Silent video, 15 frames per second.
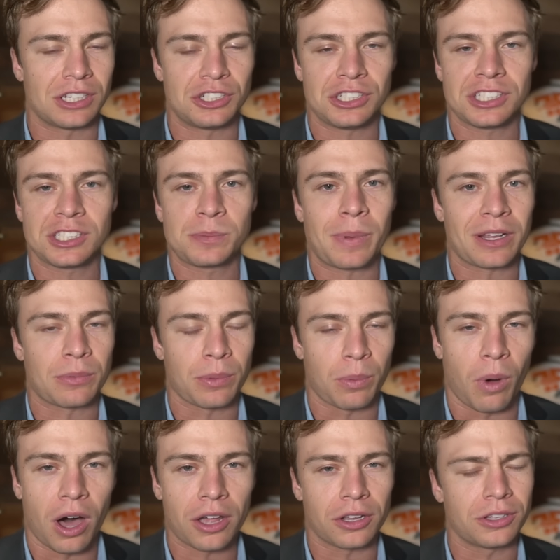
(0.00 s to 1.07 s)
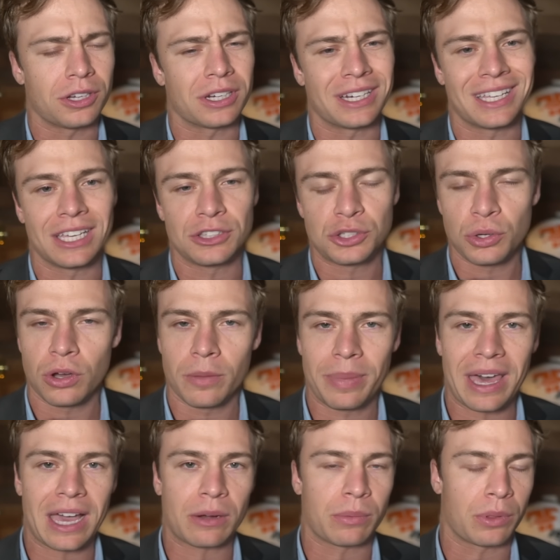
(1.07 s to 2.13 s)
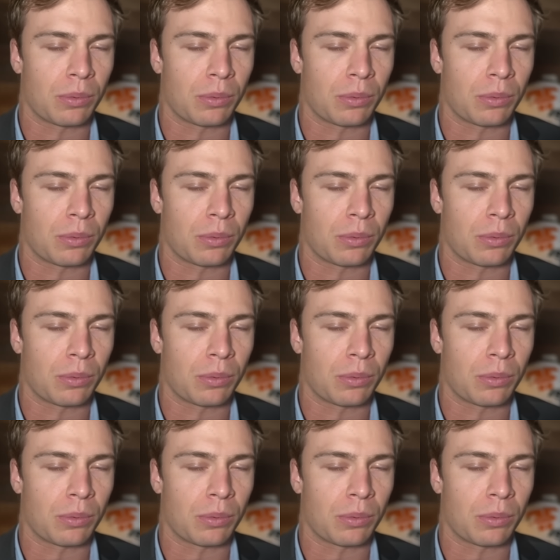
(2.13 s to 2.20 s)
I just expect with Waddle, you're going to get Tua back.